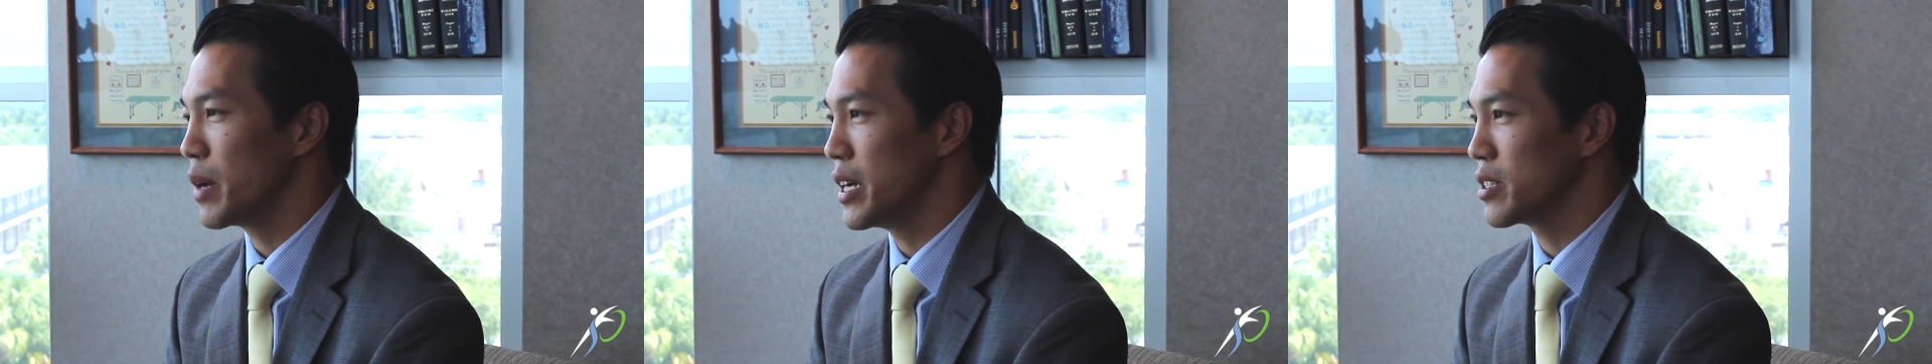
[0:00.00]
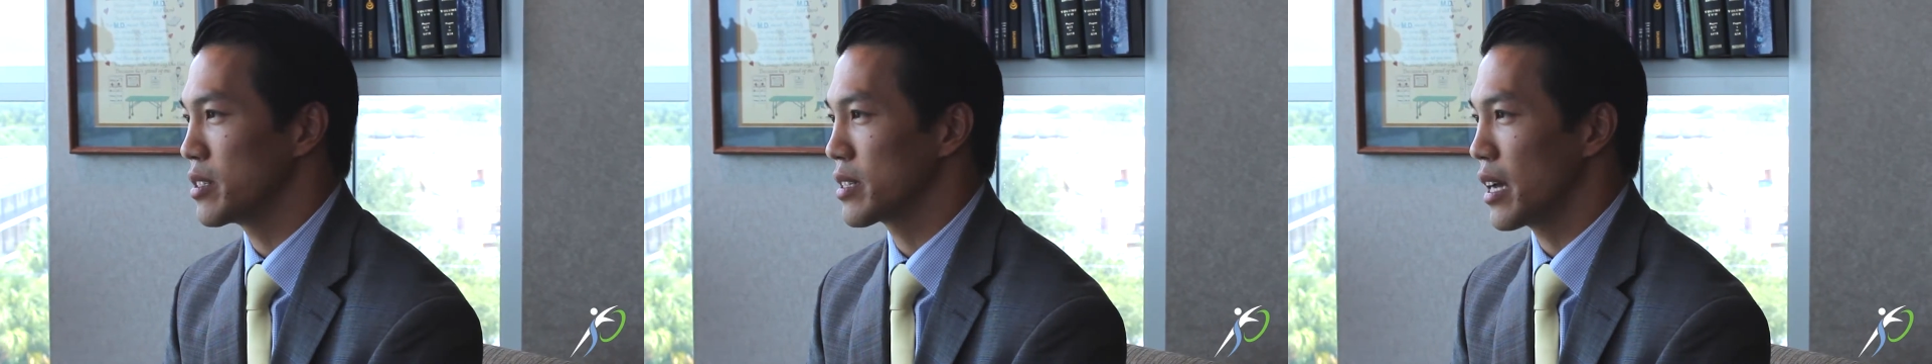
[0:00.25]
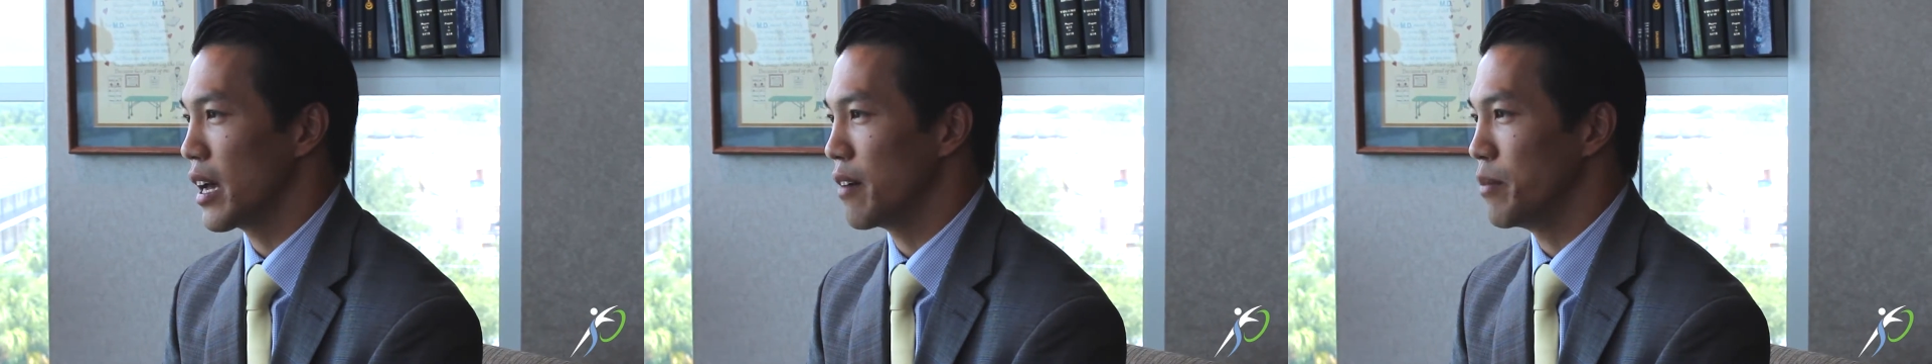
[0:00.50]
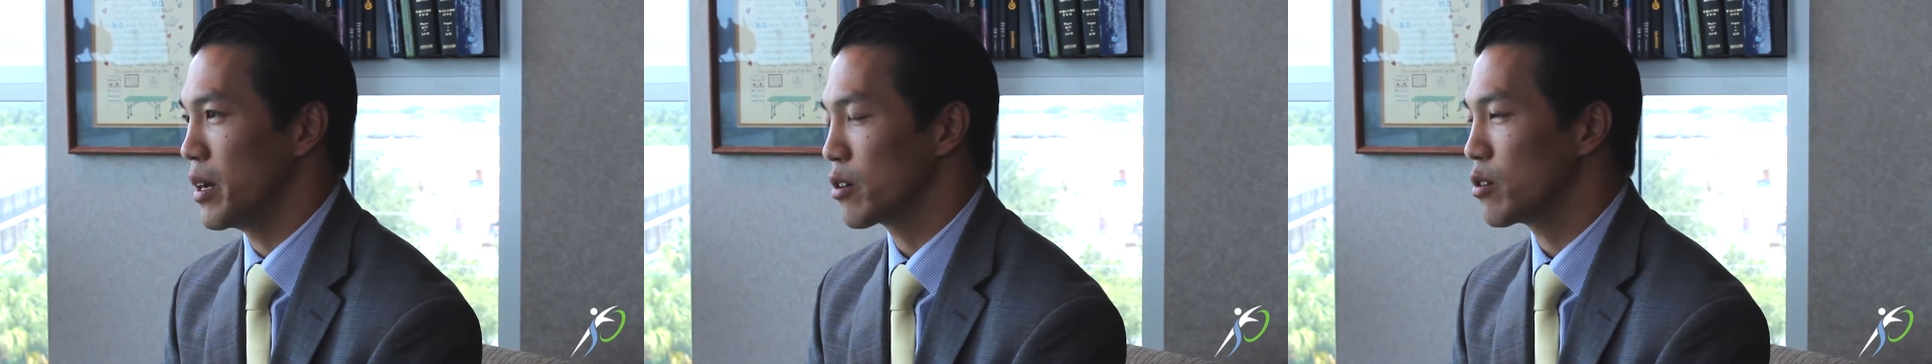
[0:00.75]
patients that
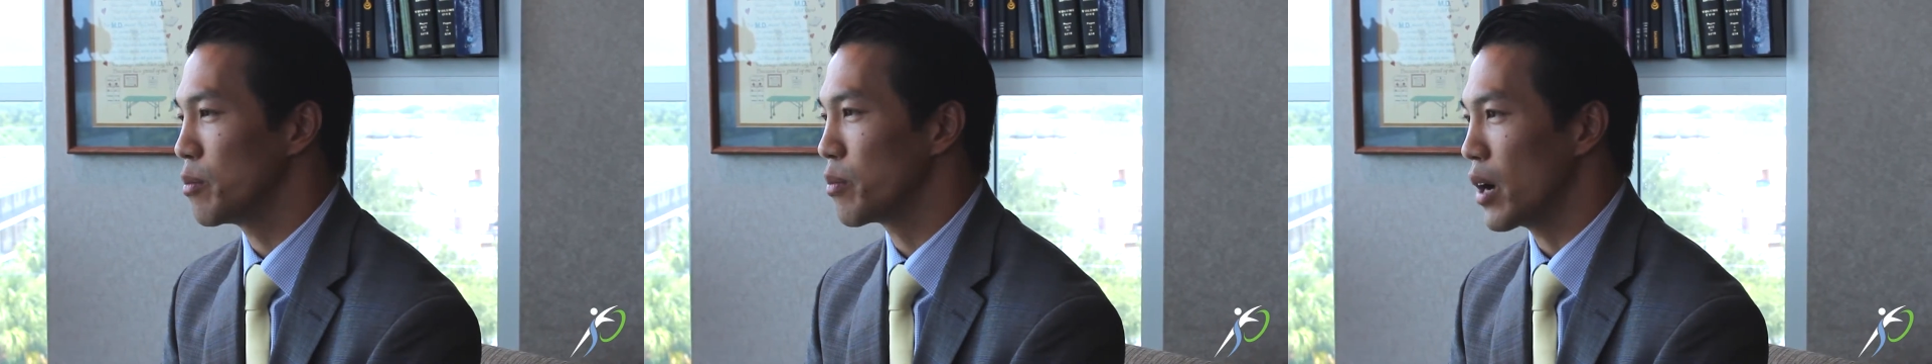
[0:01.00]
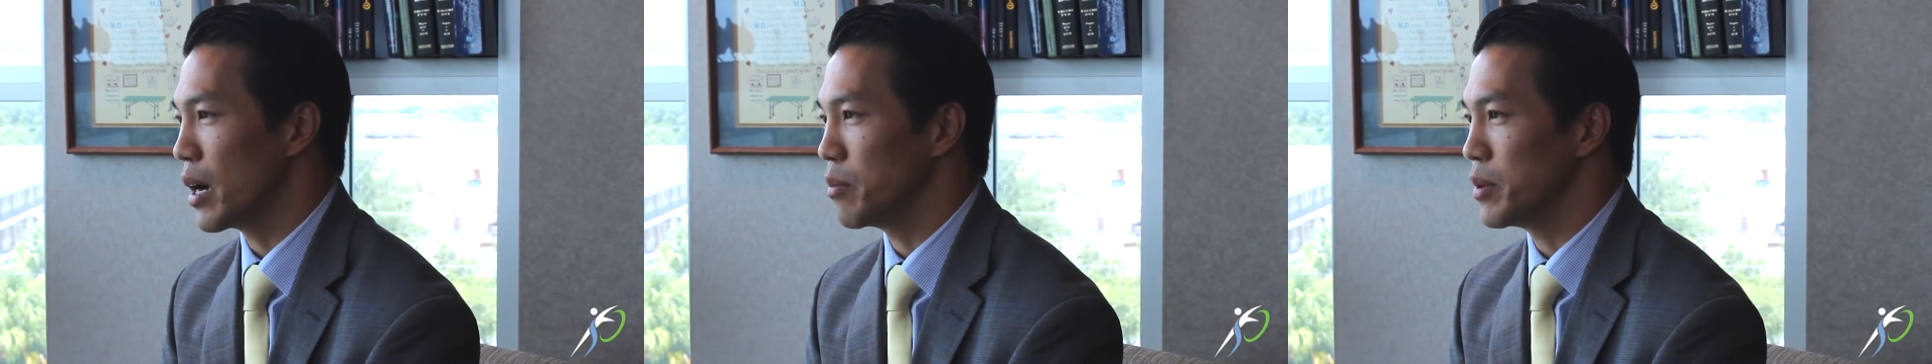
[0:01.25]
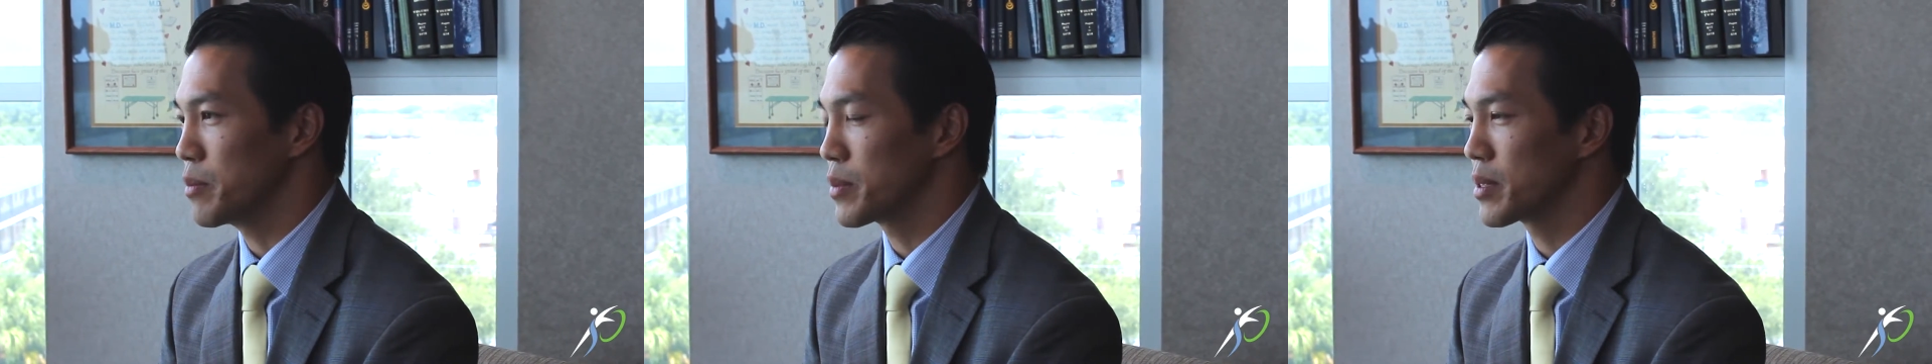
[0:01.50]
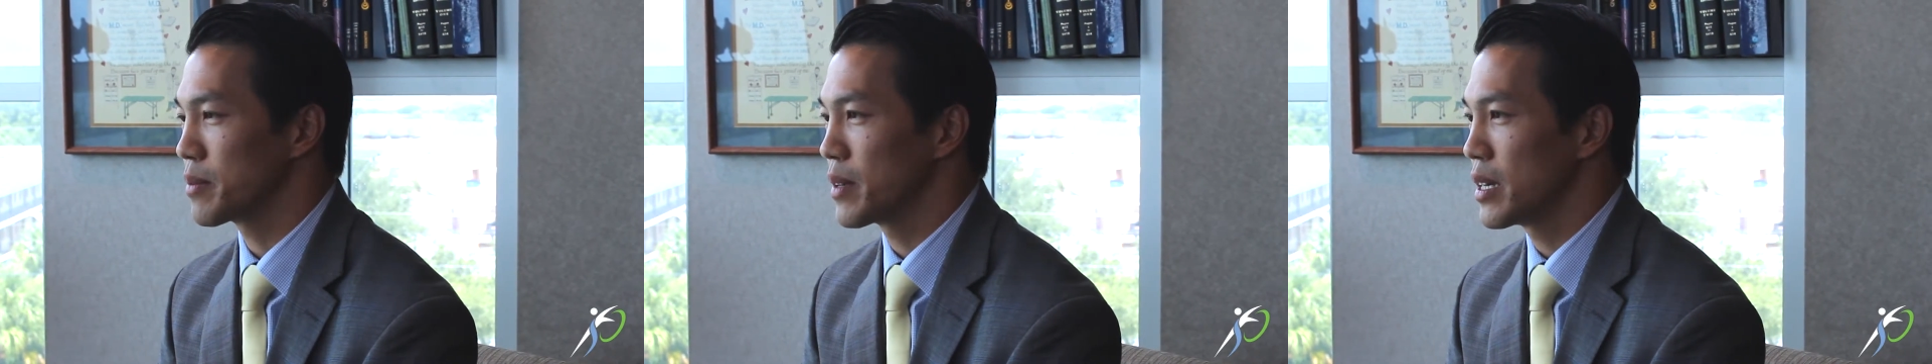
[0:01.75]
have medical problems.